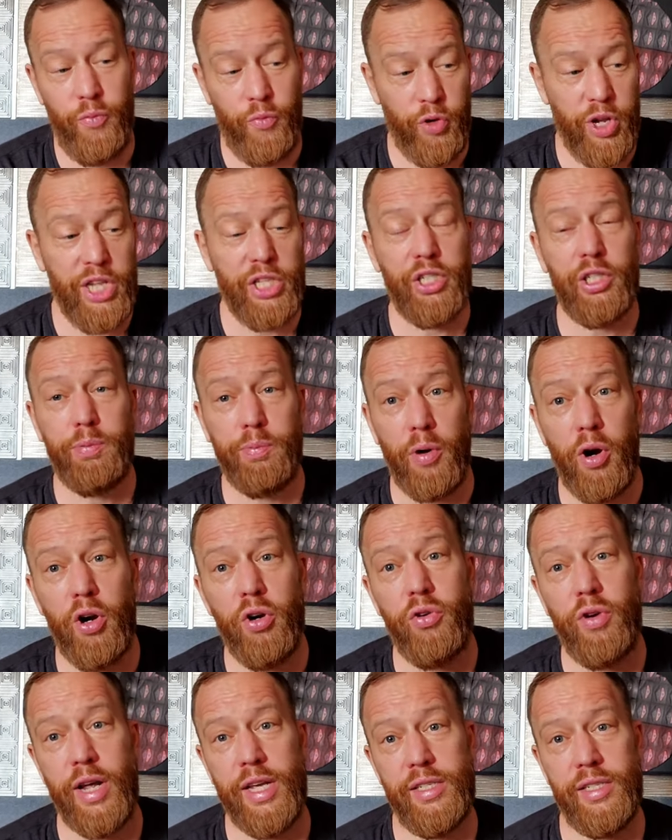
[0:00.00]
Regis
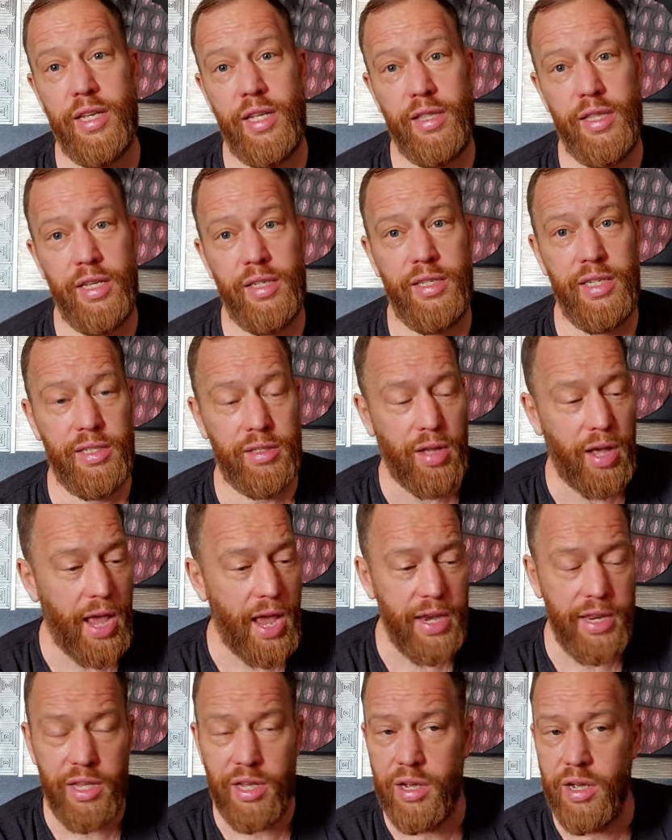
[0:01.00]
Prograis said this. He's like,
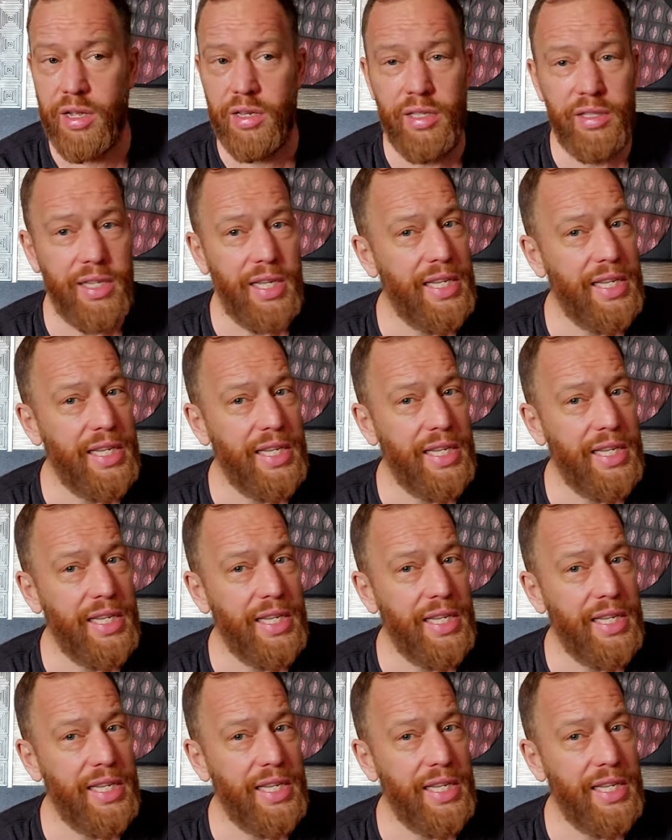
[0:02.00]
Eddie Hearn